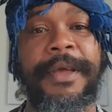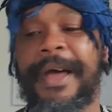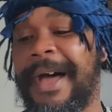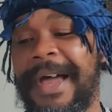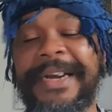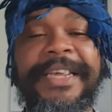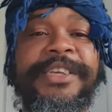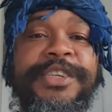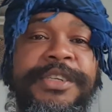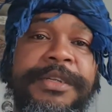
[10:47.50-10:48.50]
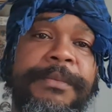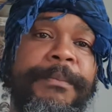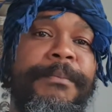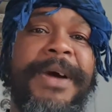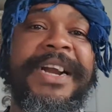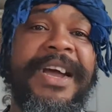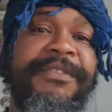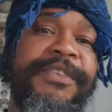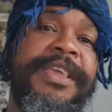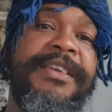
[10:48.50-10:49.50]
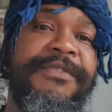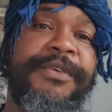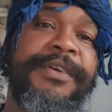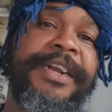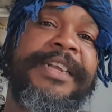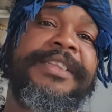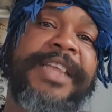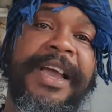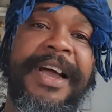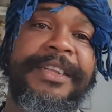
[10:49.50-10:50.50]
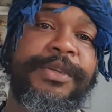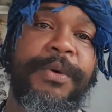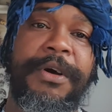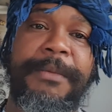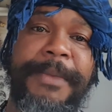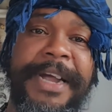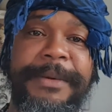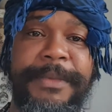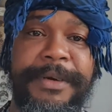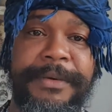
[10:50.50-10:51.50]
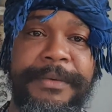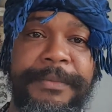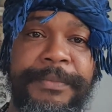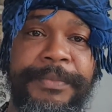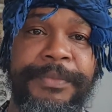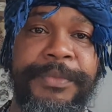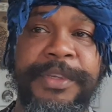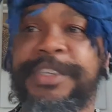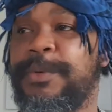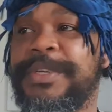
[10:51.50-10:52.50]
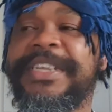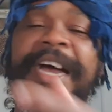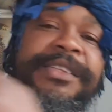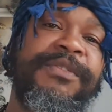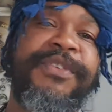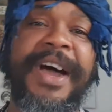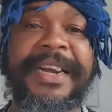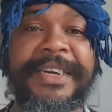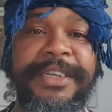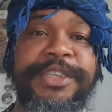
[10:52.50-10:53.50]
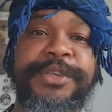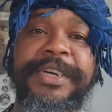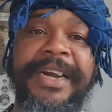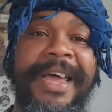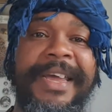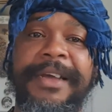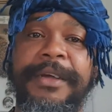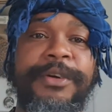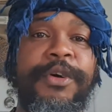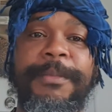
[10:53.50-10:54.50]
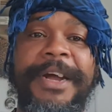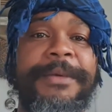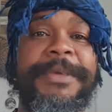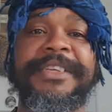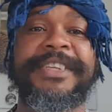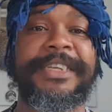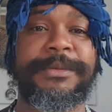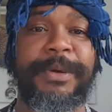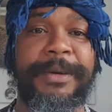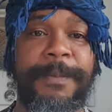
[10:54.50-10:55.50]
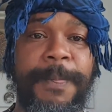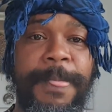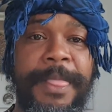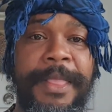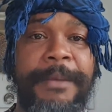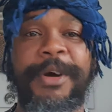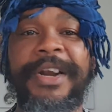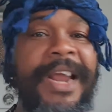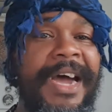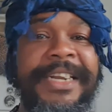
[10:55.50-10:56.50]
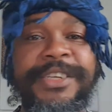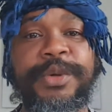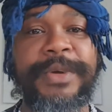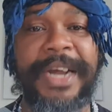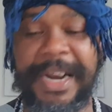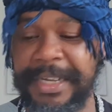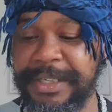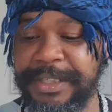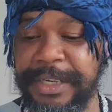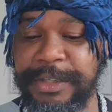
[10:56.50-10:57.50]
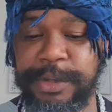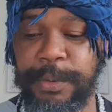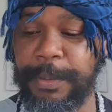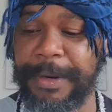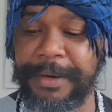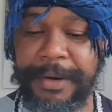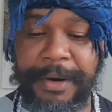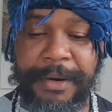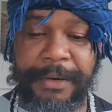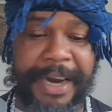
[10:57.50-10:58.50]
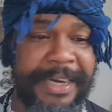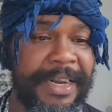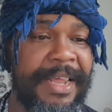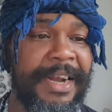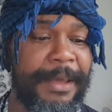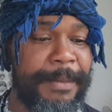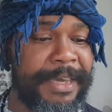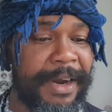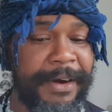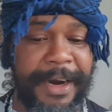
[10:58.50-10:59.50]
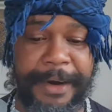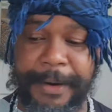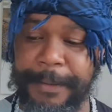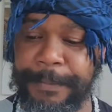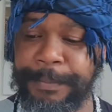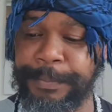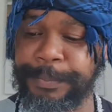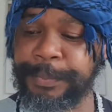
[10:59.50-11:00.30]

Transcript: all these matter of evil that take onto our mind, man. See, we start to fall in the street like nobody business, man. But the Lord is doing all these things to women, Right? Let me carry on.